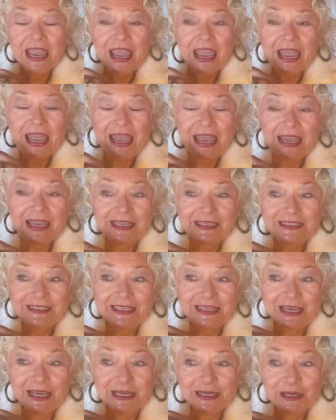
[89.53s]
And
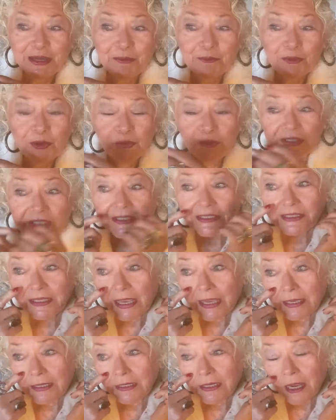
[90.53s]
Moosie
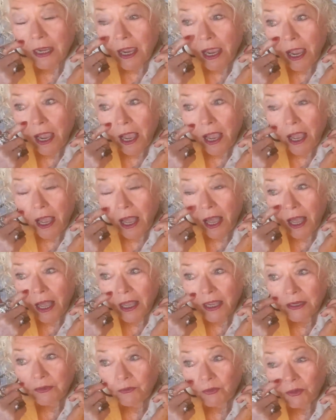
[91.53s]
said,
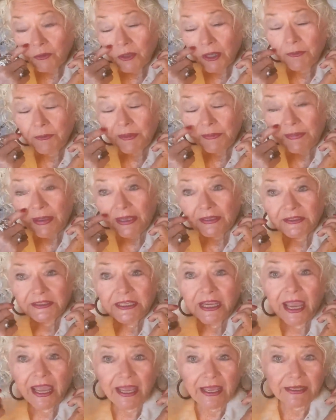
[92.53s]
I woke up about
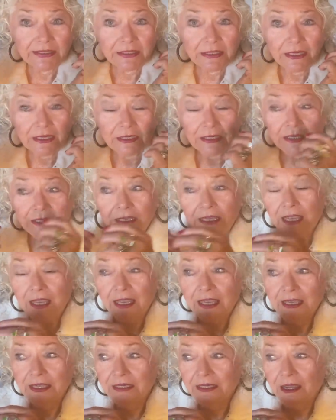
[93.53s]
10
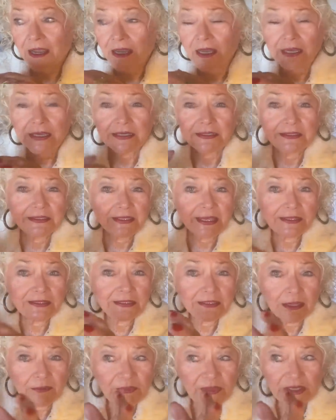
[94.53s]
and I said
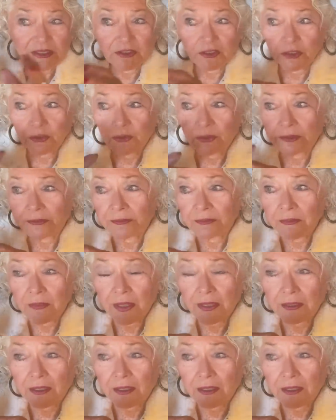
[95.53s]
something to him.